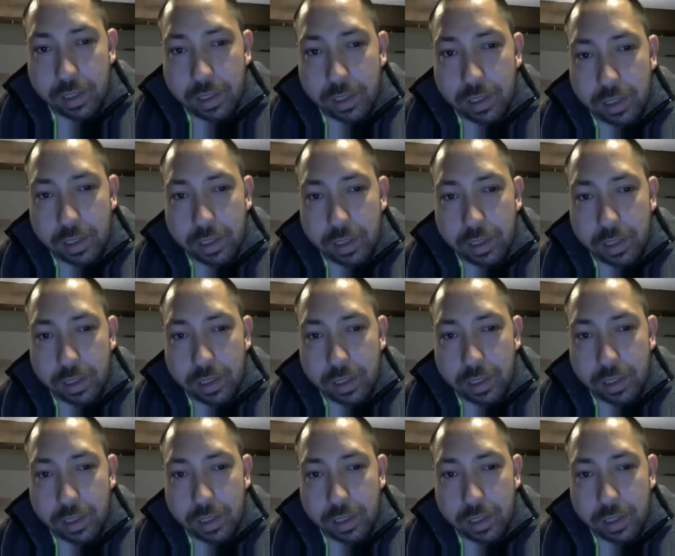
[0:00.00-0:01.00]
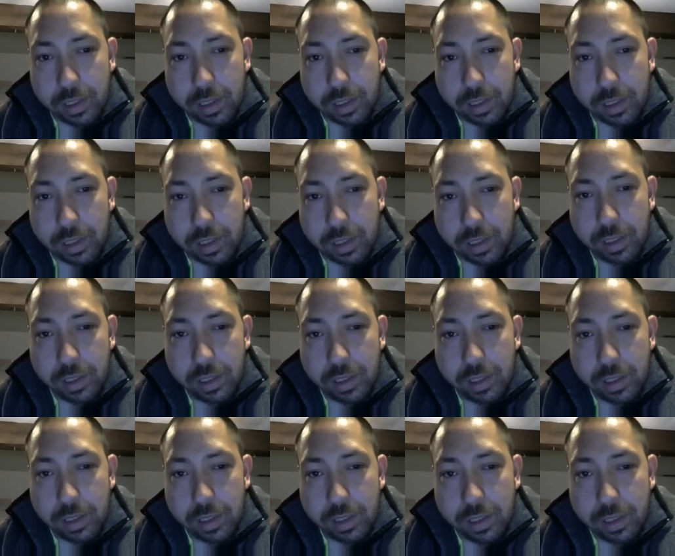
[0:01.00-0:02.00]

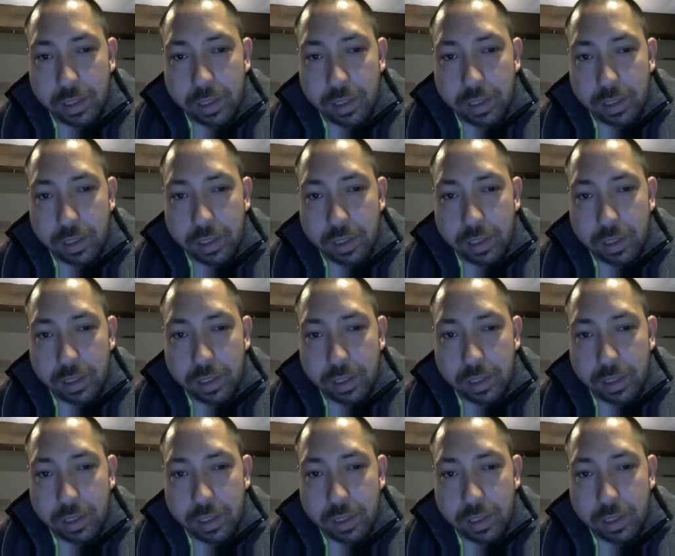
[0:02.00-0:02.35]
Nobody speaks.